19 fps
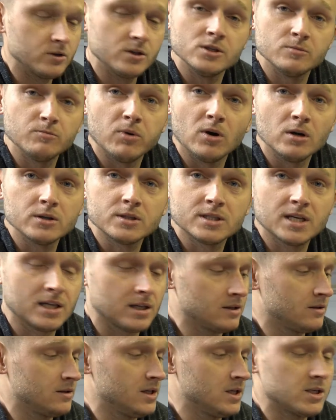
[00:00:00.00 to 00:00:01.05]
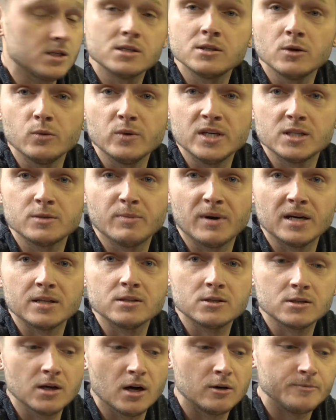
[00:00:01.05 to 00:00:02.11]
bolts that this is the weak spot.
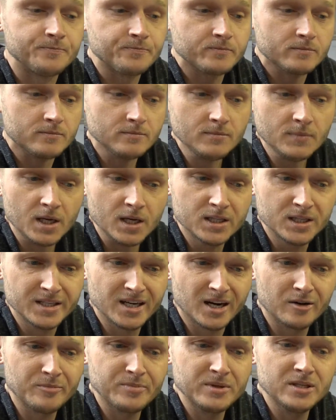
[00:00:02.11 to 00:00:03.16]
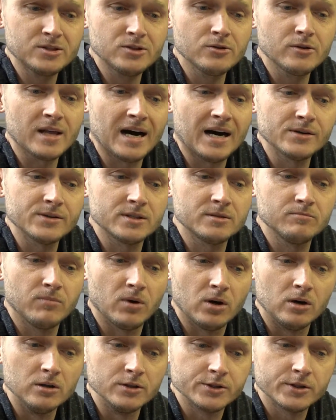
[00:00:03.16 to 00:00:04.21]
So the RP 2000
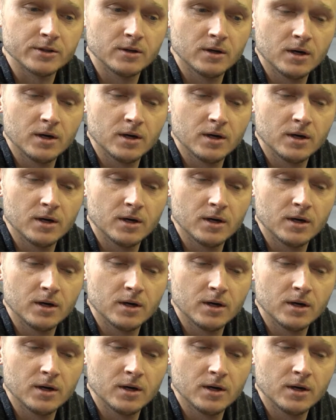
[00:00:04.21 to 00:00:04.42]
bolts,